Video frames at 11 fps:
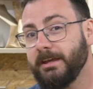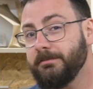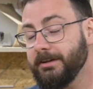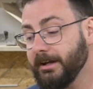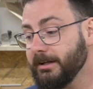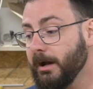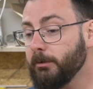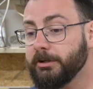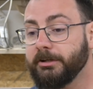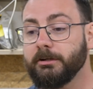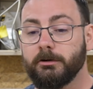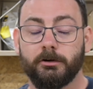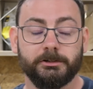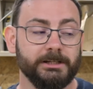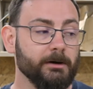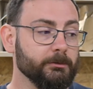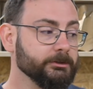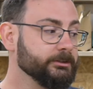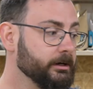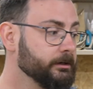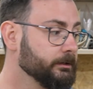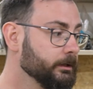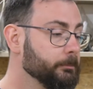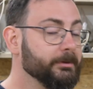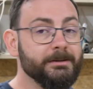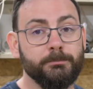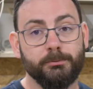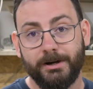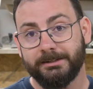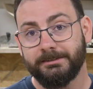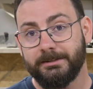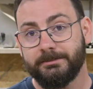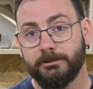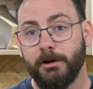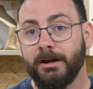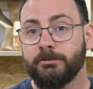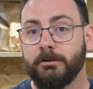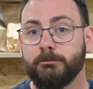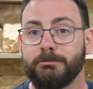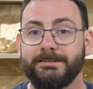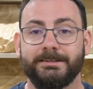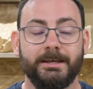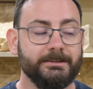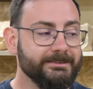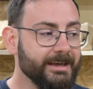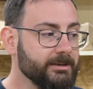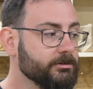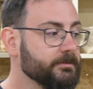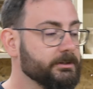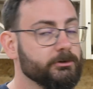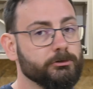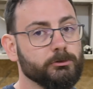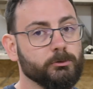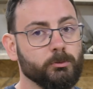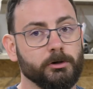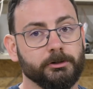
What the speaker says: be saving an hour here or an hour there, but in practice, you're actually risking days of additional